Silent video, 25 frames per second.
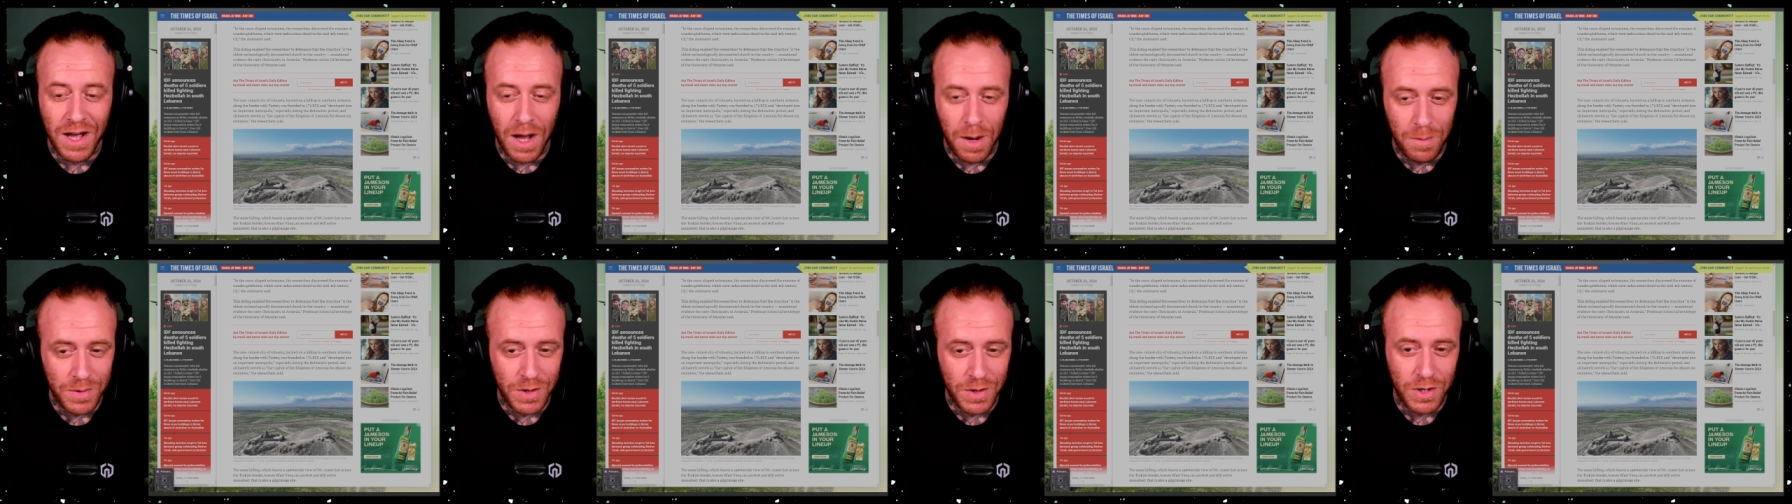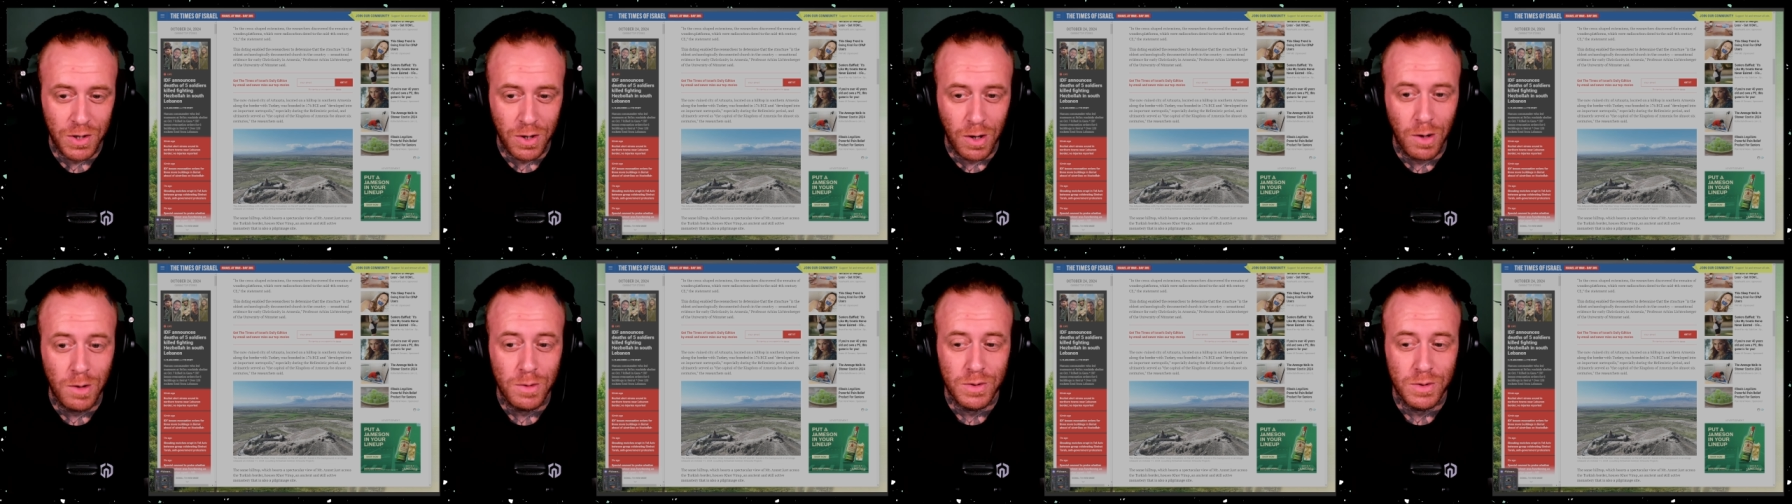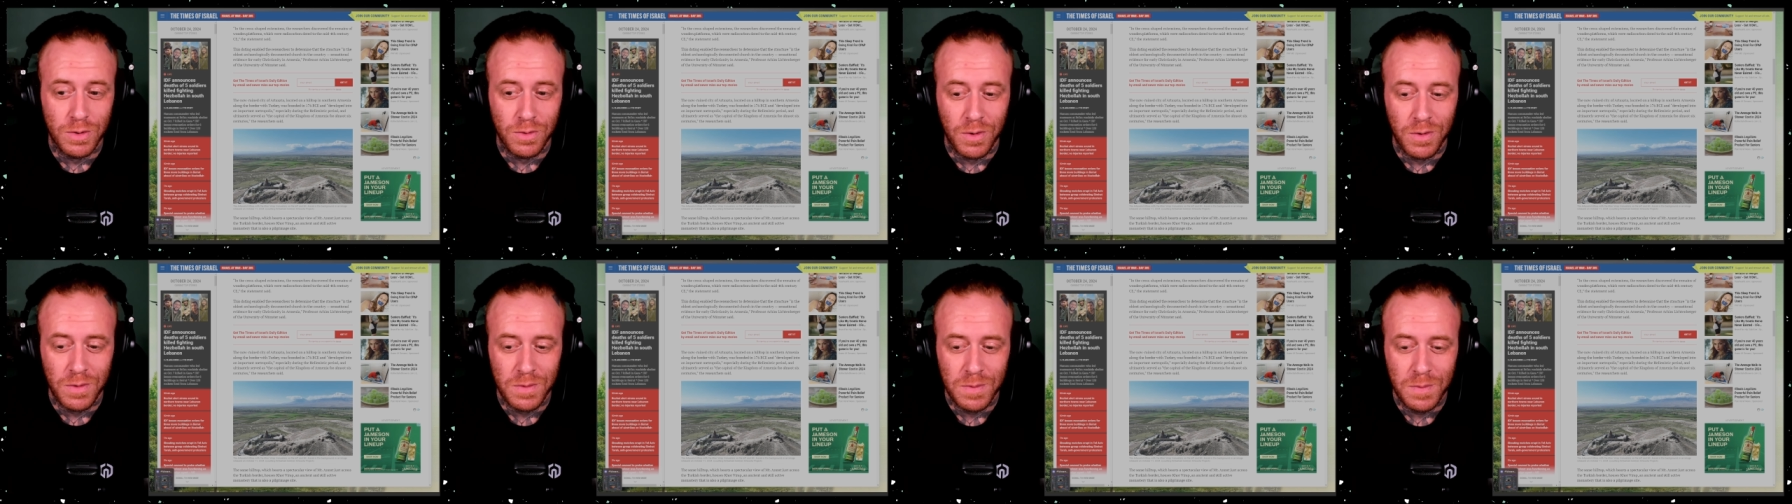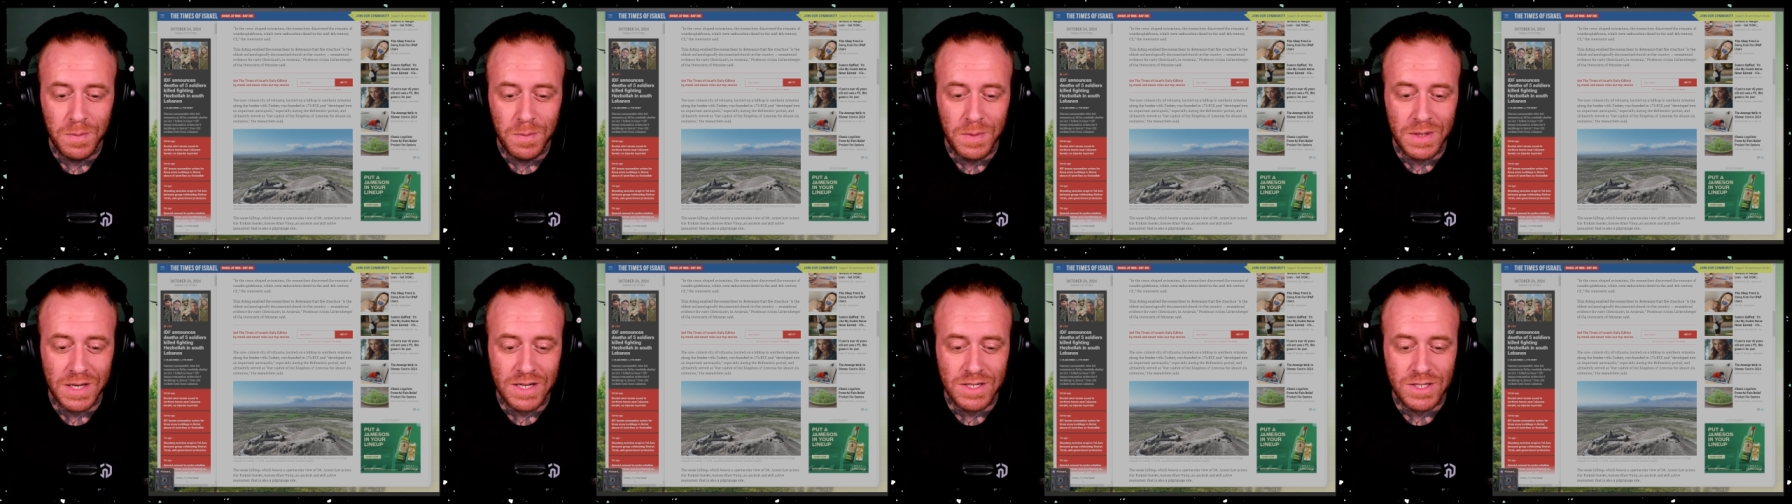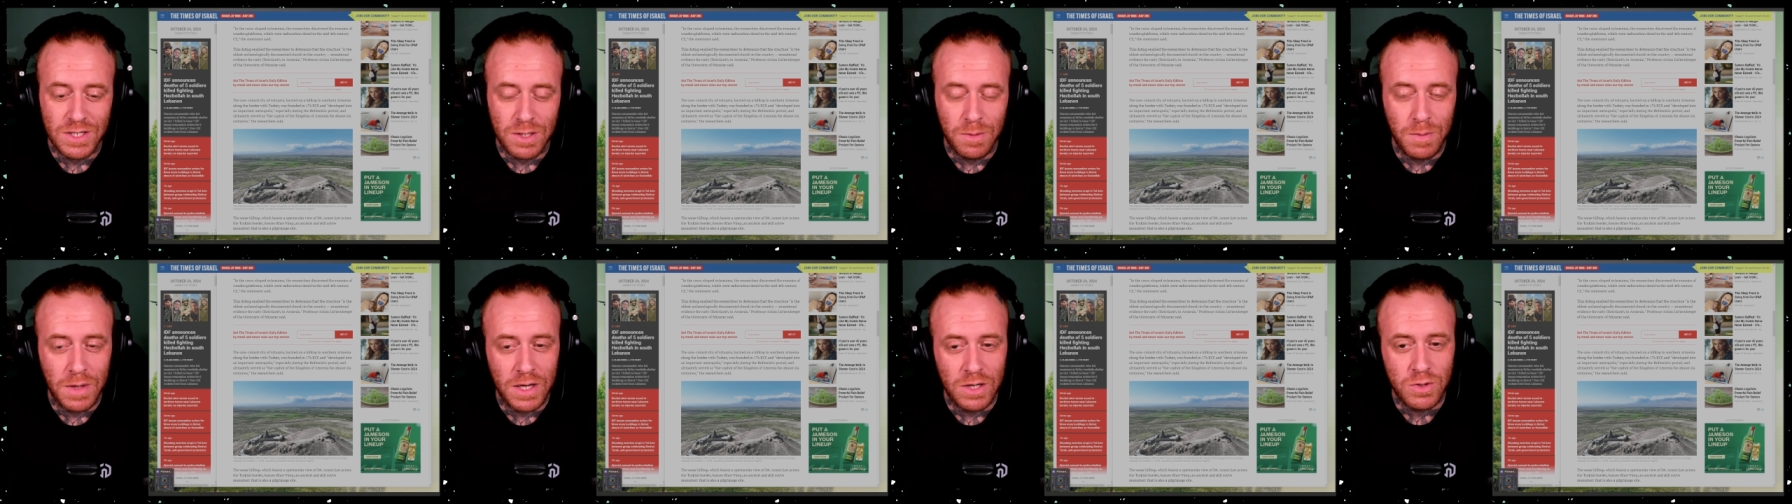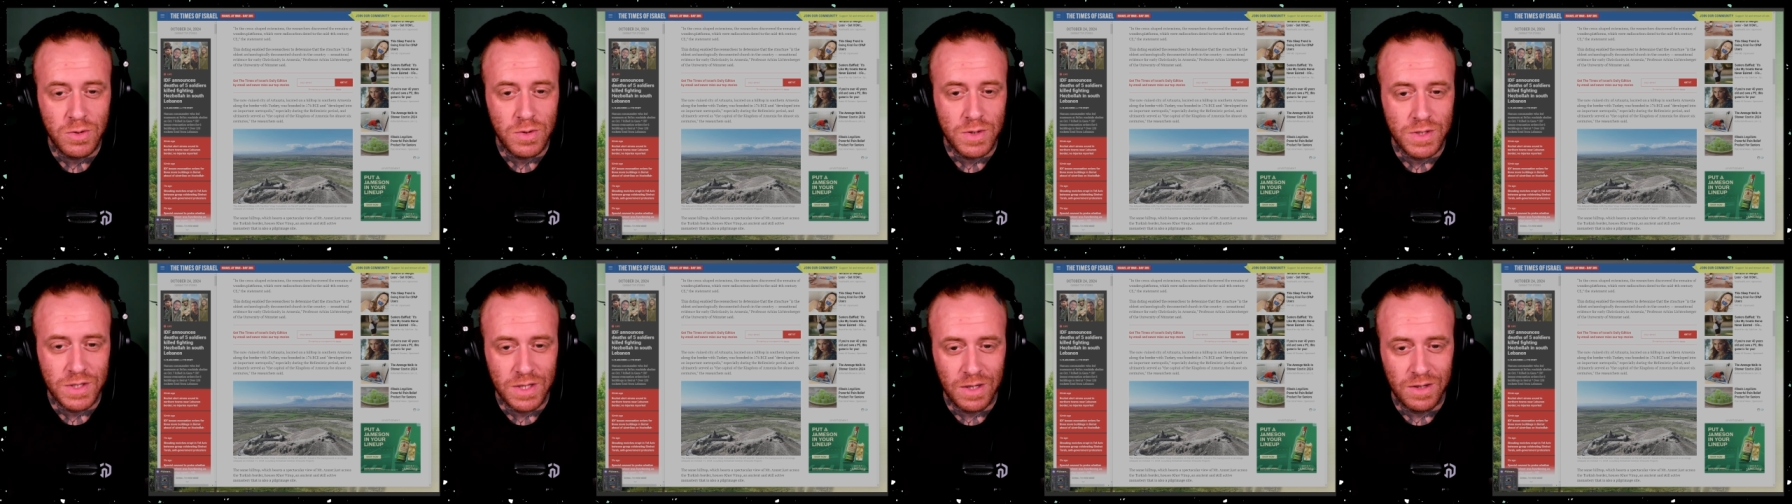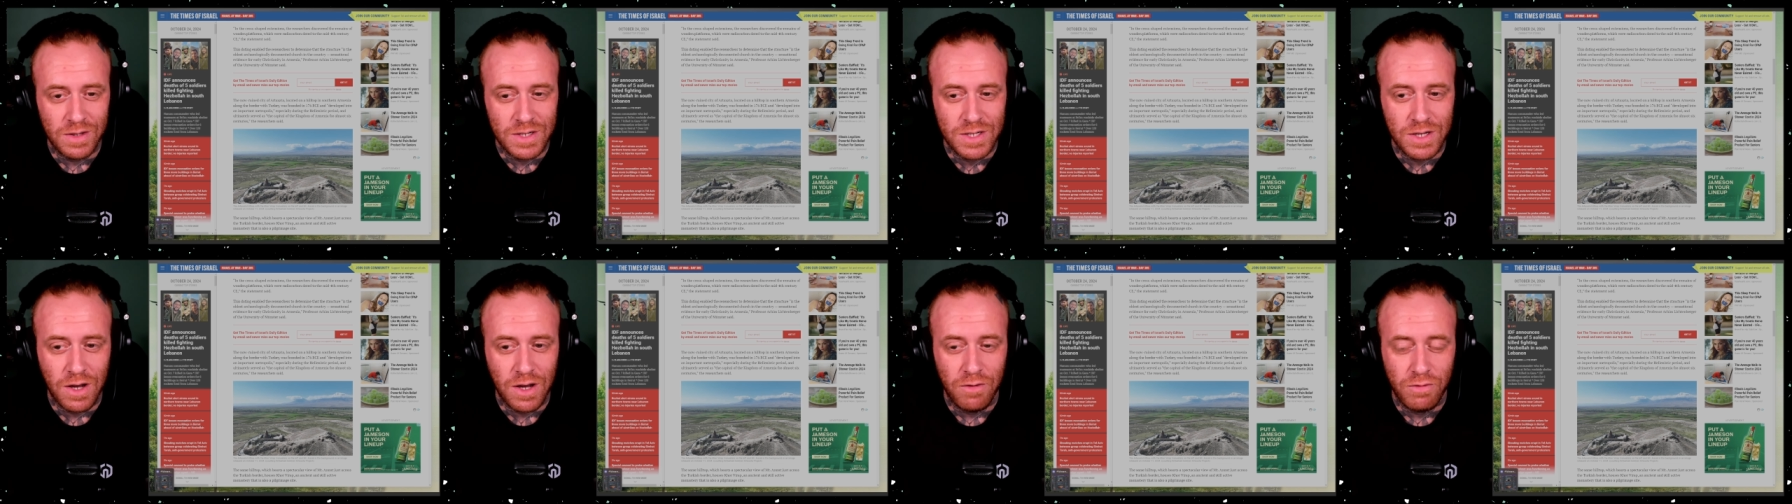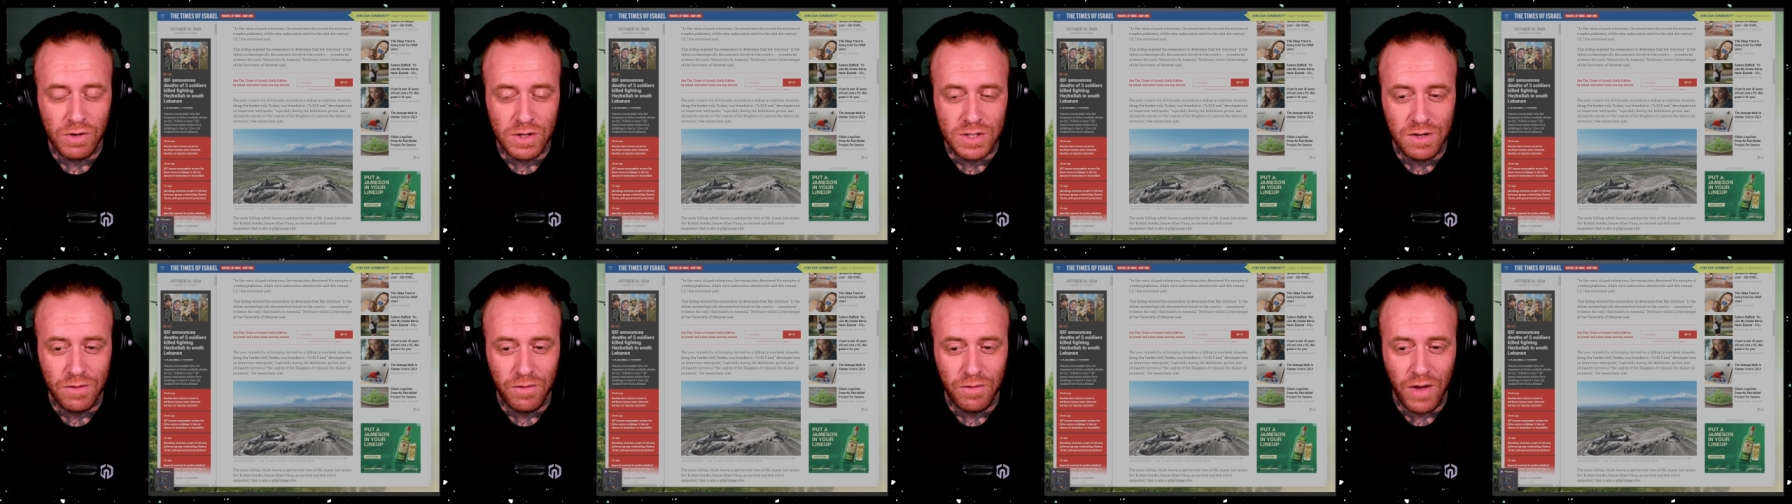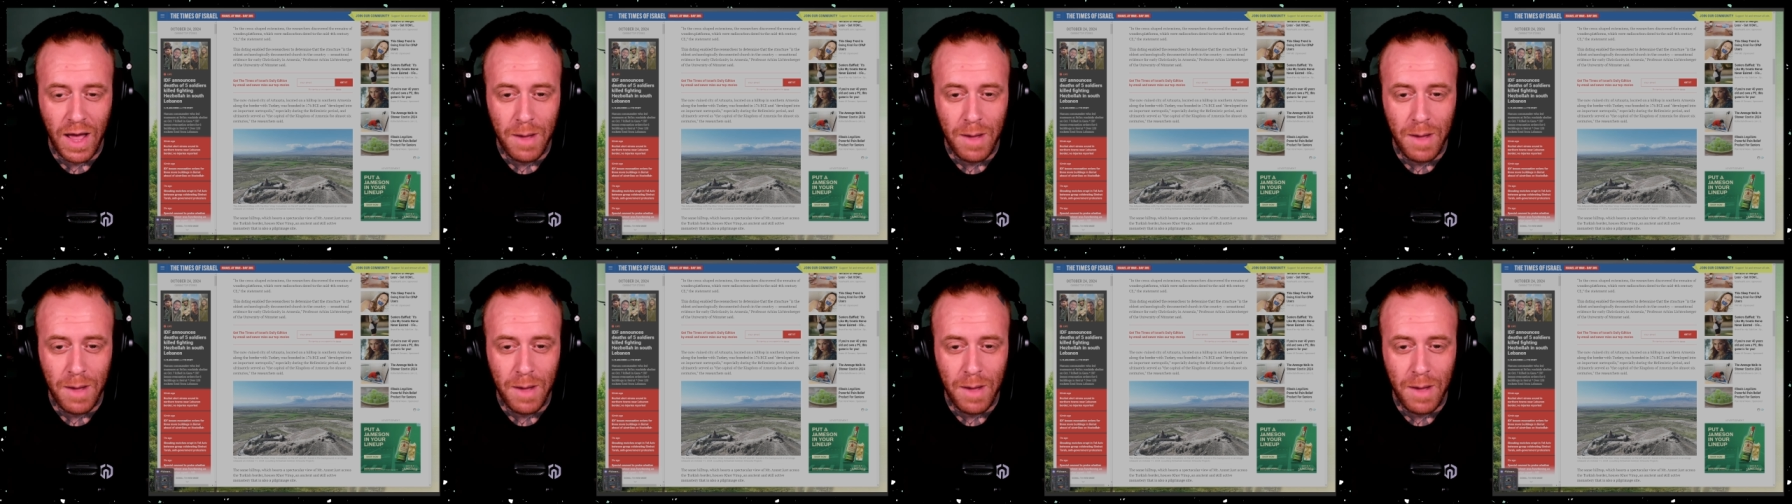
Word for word: going to go through because some interesting discoveries have